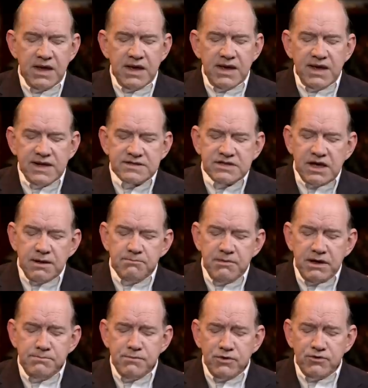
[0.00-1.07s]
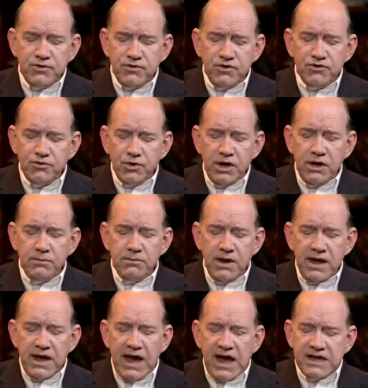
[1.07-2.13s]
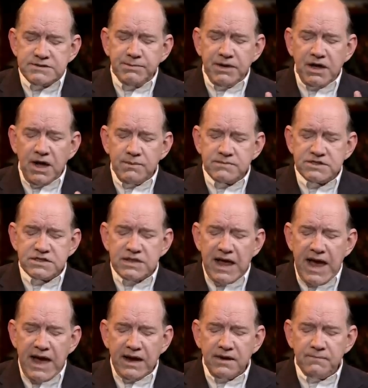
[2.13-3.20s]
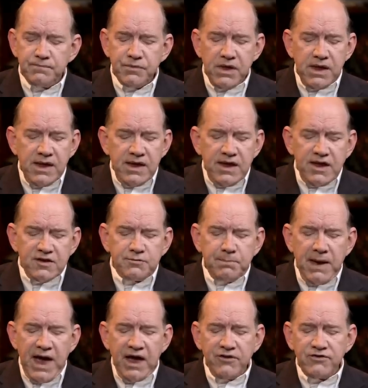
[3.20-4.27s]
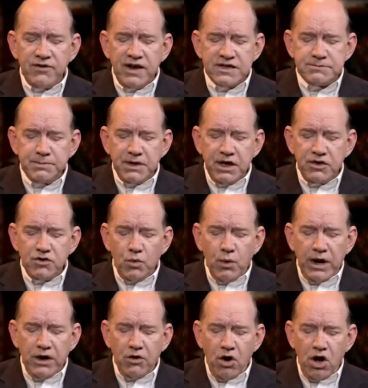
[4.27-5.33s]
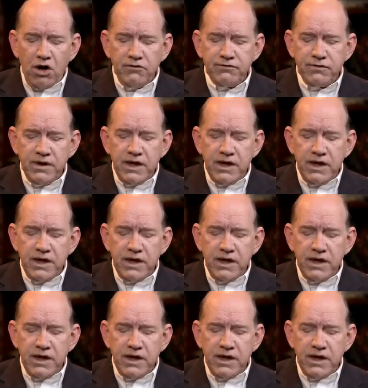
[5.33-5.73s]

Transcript: His commitment to the dream has become slack, his passion has begun to wear off,